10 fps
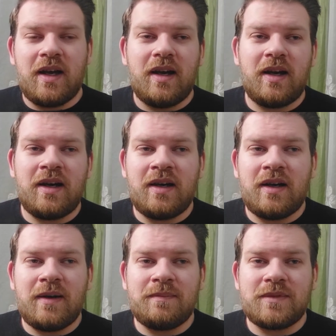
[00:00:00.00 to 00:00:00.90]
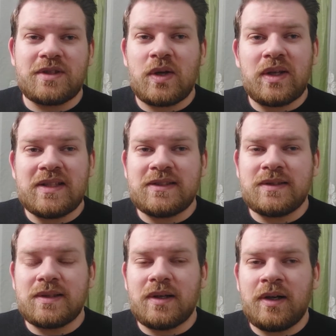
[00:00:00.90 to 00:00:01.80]
So
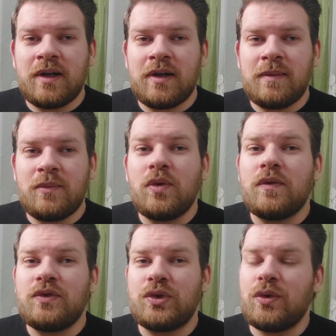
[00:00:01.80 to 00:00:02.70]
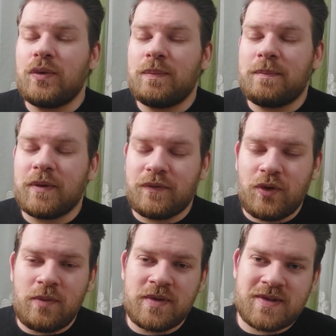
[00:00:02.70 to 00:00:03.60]
let's move to
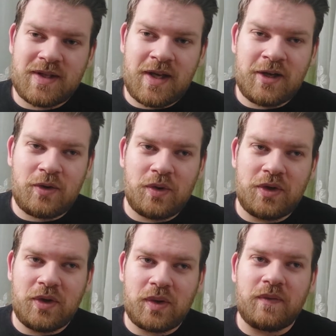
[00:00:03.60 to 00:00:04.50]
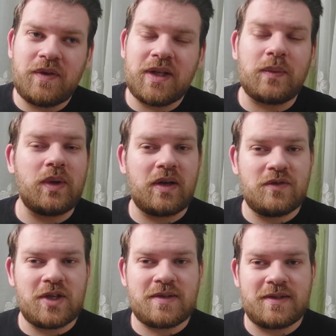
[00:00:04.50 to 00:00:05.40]
performance and choreography that we have
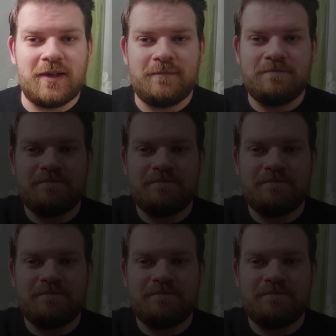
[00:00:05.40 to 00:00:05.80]
just seen.